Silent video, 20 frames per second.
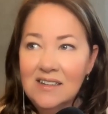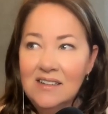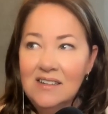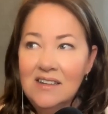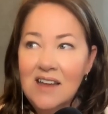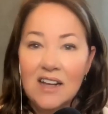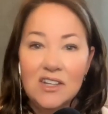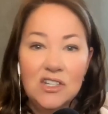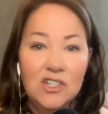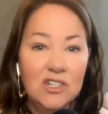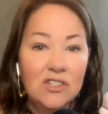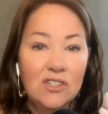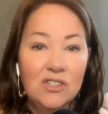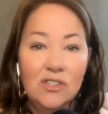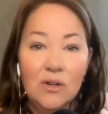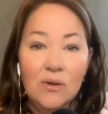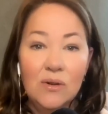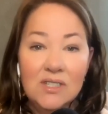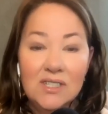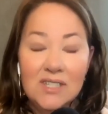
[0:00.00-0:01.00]
Not just
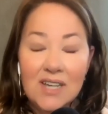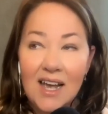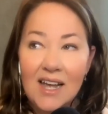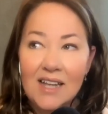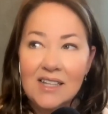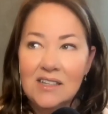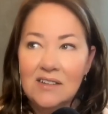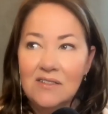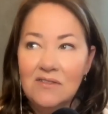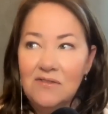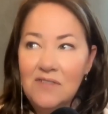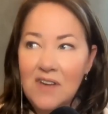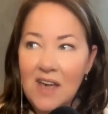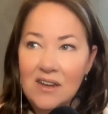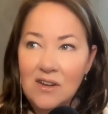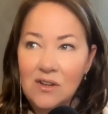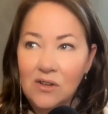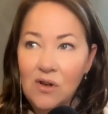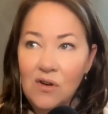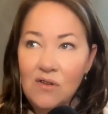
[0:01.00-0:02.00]
suicides and
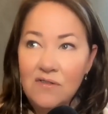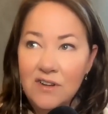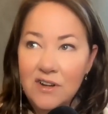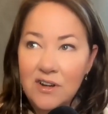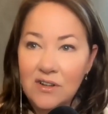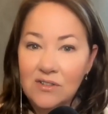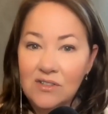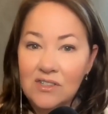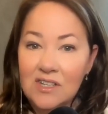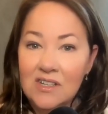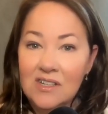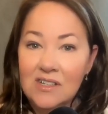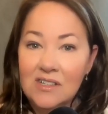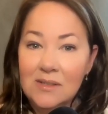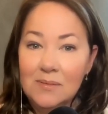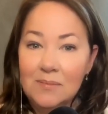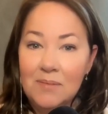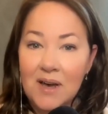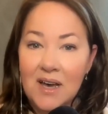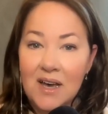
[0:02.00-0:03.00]
fentanyl
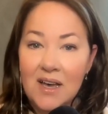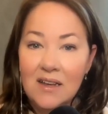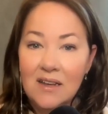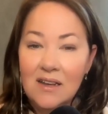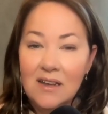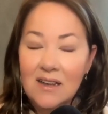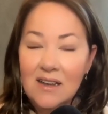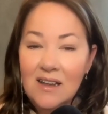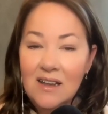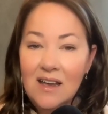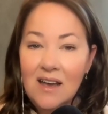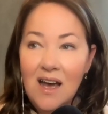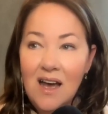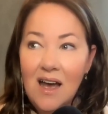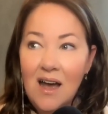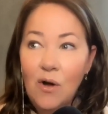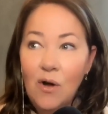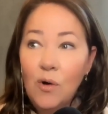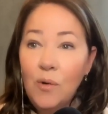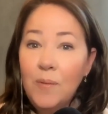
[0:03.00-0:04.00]
overdoses, but
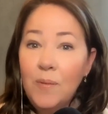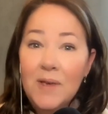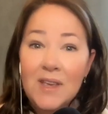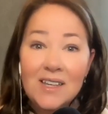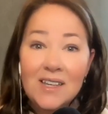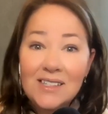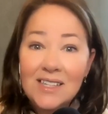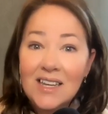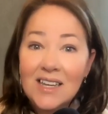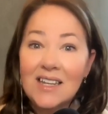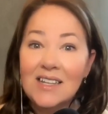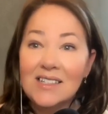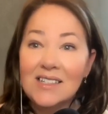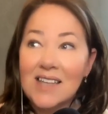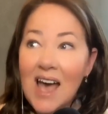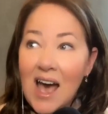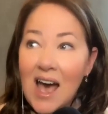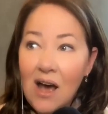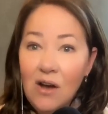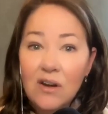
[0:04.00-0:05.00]
obesity is
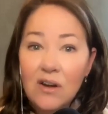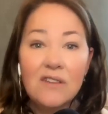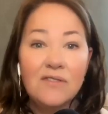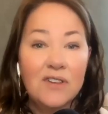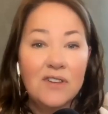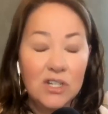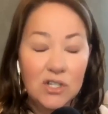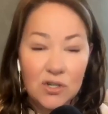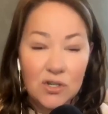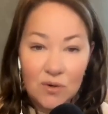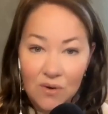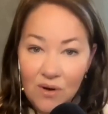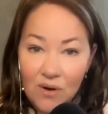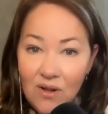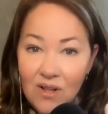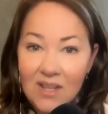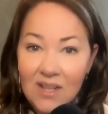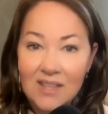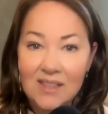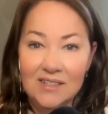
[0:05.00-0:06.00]
out of
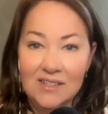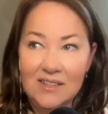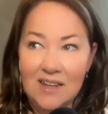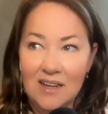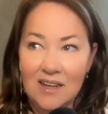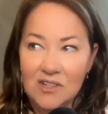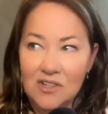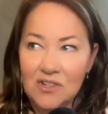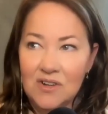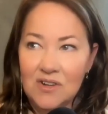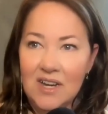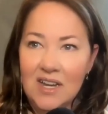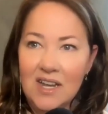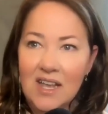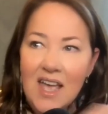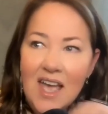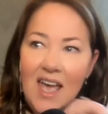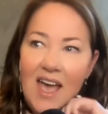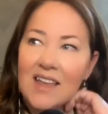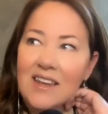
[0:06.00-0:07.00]
control in this country.
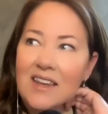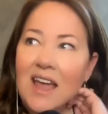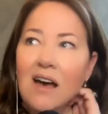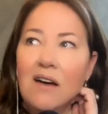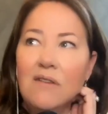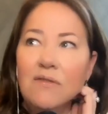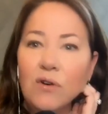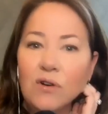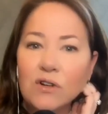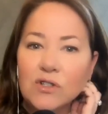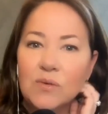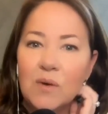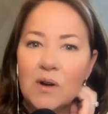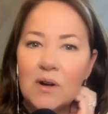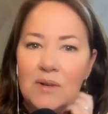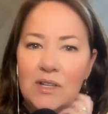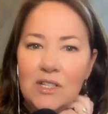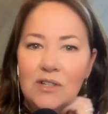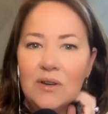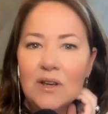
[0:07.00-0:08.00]
And now, of course, what
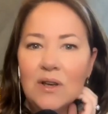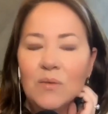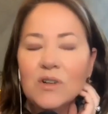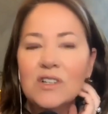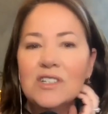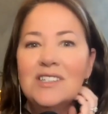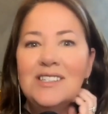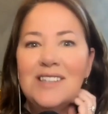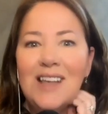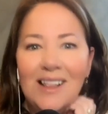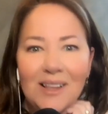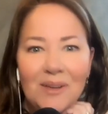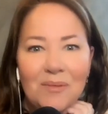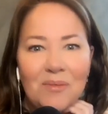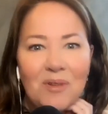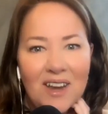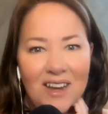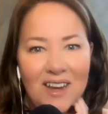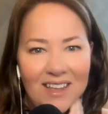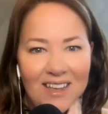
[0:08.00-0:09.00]
are we doing? We're
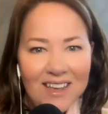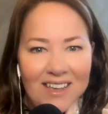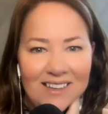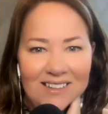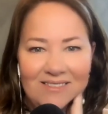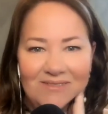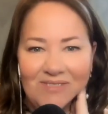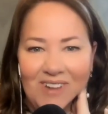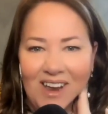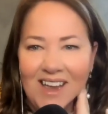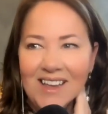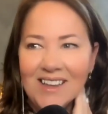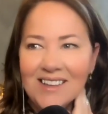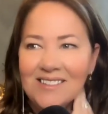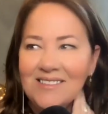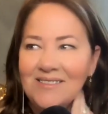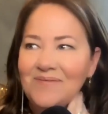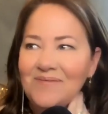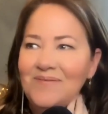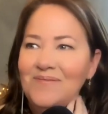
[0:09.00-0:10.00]
celebrating it, right?